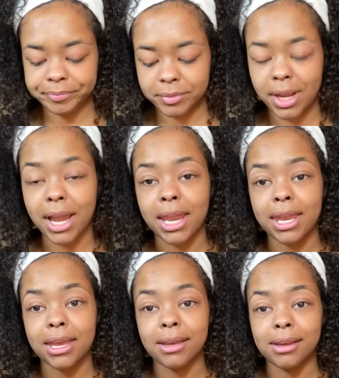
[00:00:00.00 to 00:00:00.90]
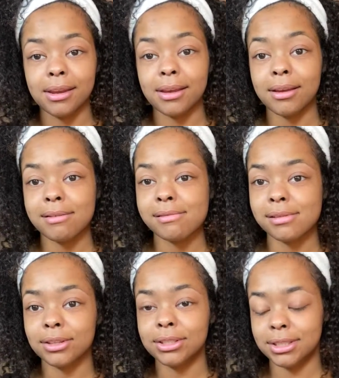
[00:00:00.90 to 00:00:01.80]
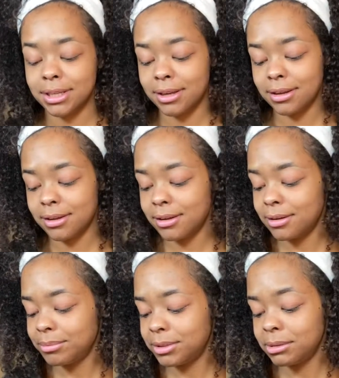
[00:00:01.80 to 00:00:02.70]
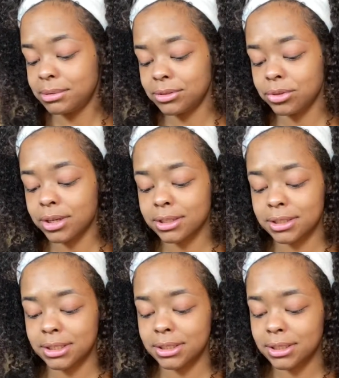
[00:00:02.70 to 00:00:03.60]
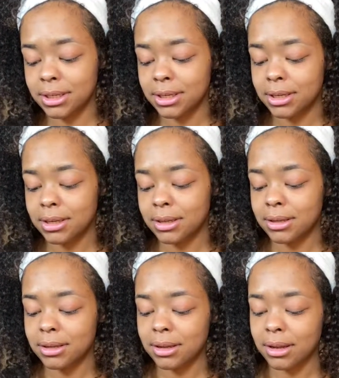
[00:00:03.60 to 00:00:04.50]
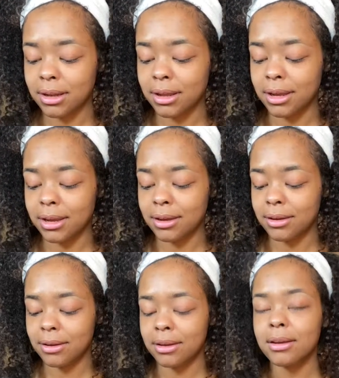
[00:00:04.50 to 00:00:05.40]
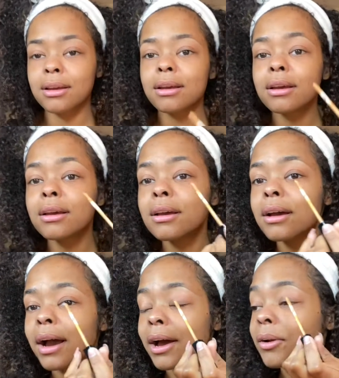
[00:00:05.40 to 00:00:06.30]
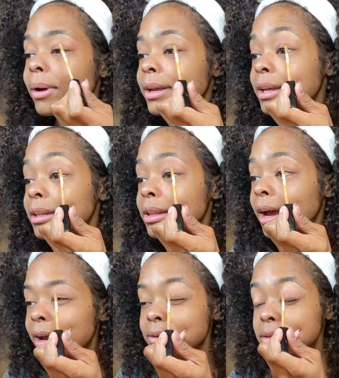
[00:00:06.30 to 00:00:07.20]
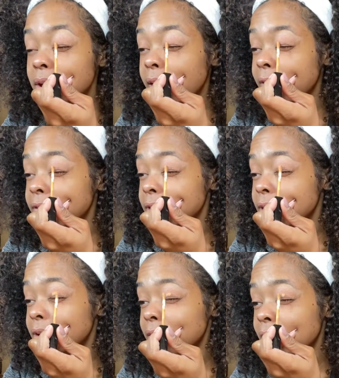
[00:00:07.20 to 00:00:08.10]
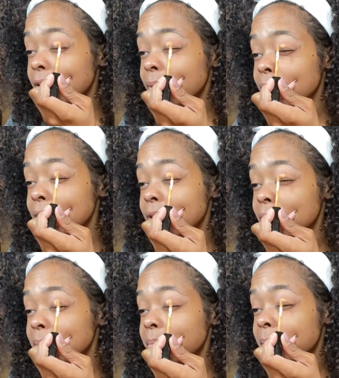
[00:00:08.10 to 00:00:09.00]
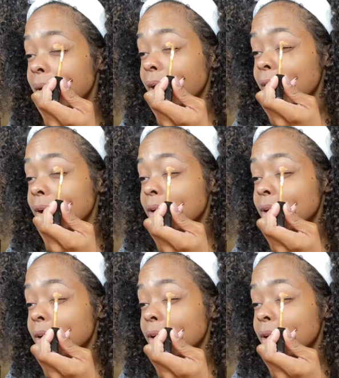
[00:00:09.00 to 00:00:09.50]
I need some tips and tricks. Like, how do I get that? I used to have it. How do I get it back?